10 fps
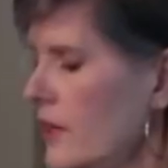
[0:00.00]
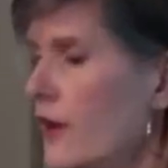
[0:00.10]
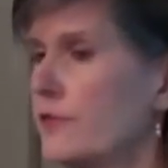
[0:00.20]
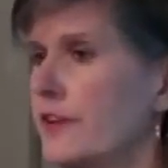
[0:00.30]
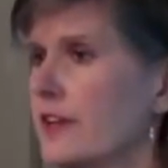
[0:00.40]

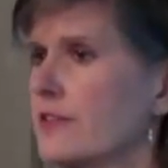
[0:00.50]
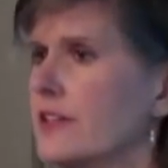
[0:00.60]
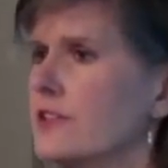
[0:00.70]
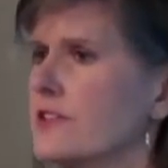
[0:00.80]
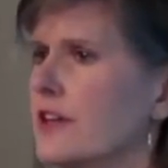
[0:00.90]
Our faith
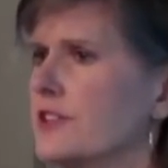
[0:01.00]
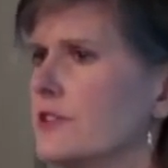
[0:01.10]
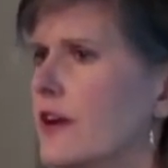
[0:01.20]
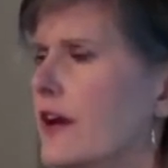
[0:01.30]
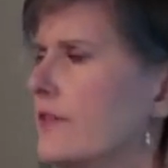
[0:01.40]
leaders
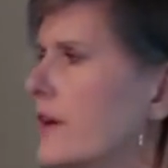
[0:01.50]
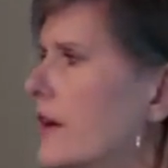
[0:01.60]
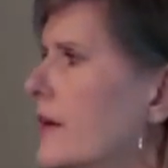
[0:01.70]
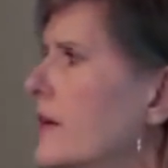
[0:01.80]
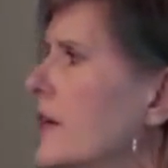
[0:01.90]
also have
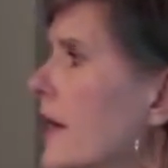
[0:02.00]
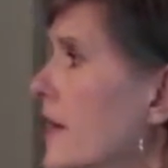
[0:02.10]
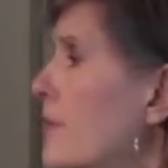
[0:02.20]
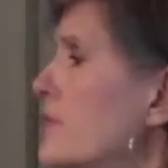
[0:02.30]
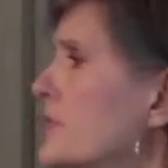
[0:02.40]

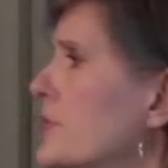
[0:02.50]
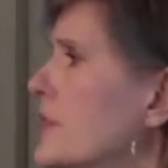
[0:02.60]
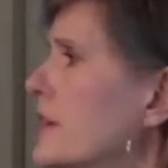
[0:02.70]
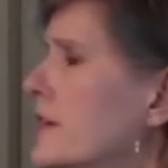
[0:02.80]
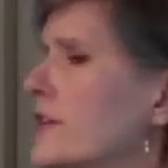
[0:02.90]
an
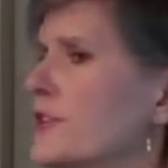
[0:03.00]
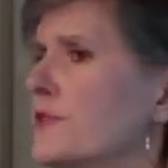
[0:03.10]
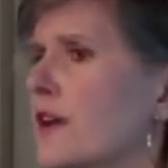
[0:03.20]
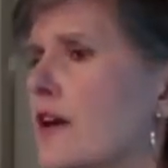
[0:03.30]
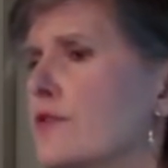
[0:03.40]
opportunity here.
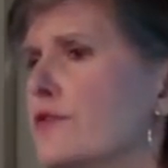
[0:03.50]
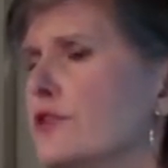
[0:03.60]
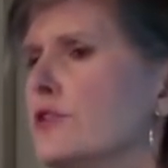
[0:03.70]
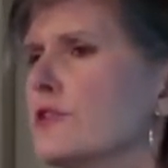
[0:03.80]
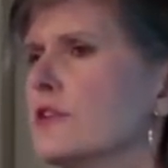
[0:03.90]
You've got
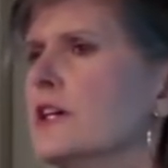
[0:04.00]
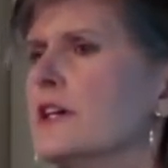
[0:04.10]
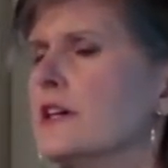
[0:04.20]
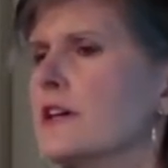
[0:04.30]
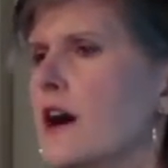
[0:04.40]
full
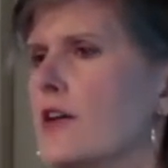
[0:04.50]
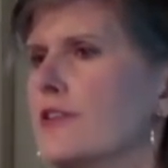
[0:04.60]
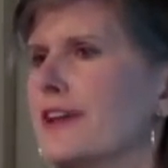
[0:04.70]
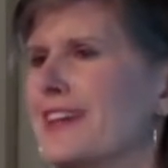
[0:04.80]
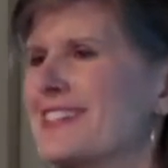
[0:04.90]

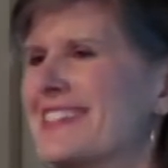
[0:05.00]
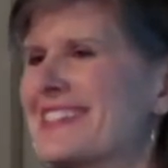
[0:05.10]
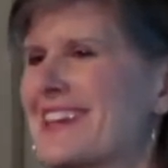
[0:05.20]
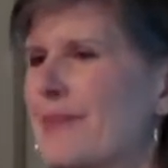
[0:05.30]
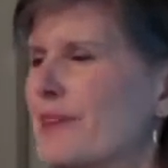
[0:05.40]

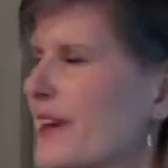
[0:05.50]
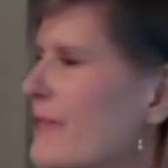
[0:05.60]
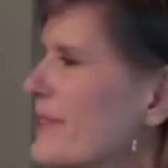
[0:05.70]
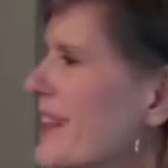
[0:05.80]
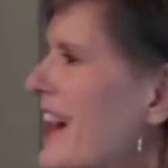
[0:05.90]
congregations coming
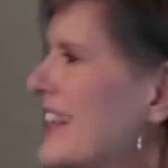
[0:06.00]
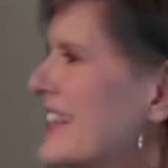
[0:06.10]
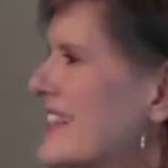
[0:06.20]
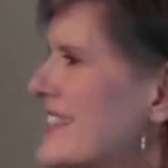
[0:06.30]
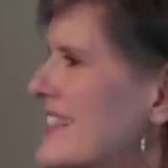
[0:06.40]
up in the
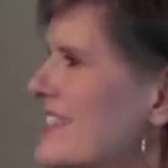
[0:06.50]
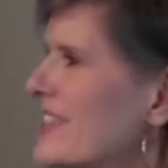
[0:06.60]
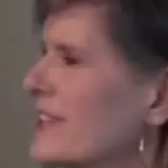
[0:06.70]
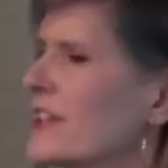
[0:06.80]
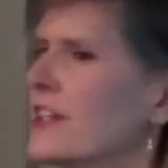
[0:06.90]
holiday
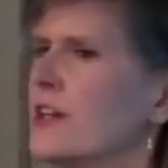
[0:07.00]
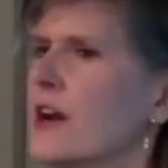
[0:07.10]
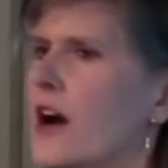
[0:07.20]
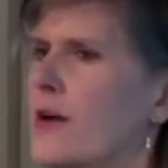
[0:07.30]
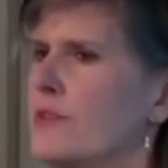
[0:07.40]
season.
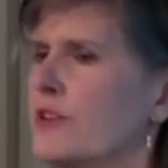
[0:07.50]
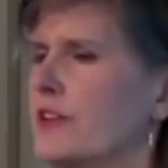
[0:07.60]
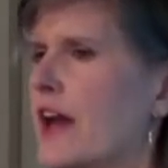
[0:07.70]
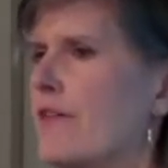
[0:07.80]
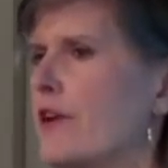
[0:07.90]
You
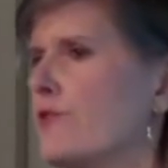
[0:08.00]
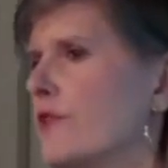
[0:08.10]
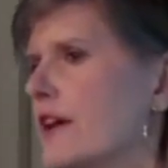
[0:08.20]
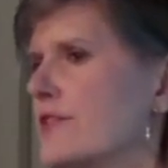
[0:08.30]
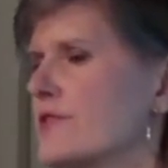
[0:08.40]
can have a
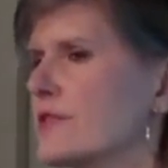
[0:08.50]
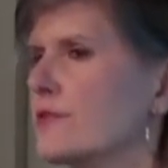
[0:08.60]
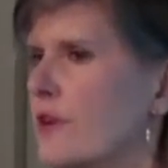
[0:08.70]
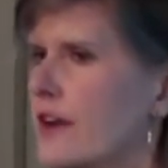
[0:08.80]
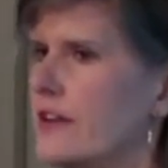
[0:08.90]
regs
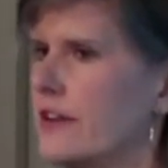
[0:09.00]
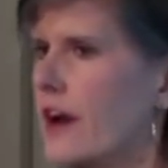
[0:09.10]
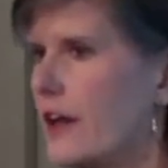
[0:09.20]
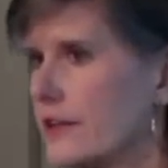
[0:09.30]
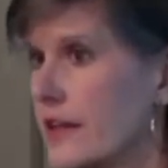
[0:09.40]
writing
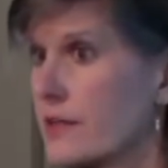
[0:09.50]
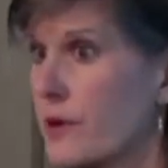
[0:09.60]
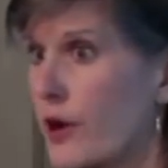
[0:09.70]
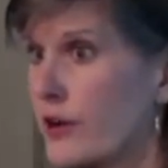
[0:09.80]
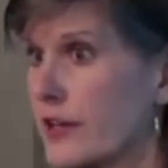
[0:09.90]
holiday
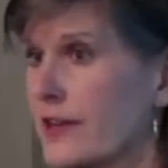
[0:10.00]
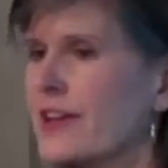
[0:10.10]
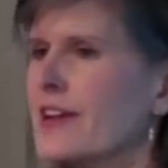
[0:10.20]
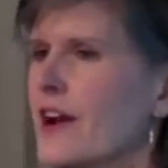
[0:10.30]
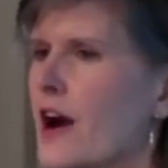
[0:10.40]
party
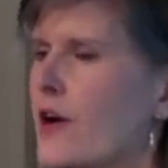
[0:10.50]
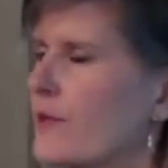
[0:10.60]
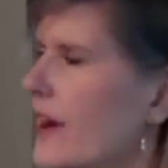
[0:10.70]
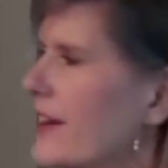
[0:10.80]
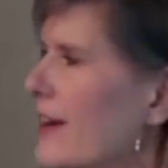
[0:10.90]

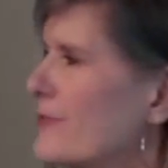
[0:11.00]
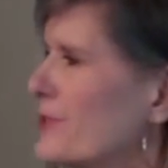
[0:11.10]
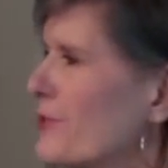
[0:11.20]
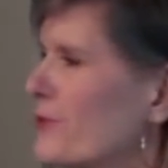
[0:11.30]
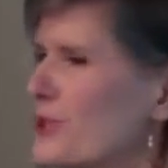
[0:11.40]
right
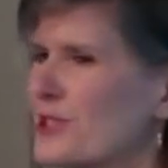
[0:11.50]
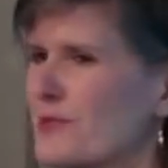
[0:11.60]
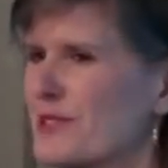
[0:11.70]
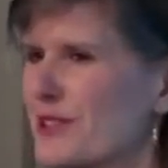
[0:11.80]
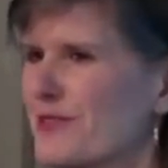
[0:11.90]
after
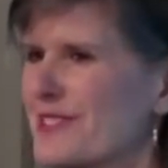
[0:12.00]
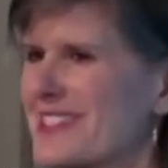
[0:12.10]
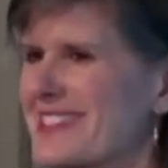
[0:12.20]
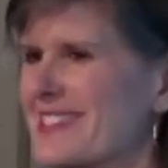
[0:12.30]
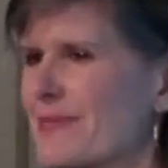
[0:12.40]
worship
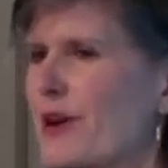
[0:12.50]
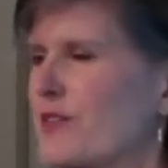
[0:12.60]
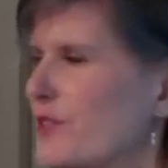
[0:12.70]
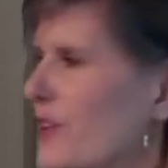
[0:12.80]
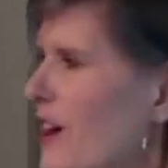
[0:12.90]
services as
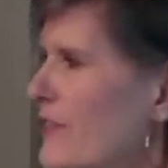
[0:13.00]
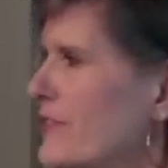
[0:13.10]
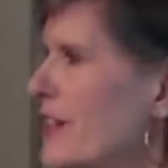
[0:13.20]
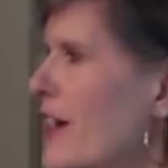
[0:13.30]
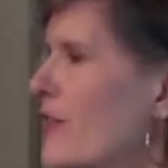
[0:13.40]
part of your coffee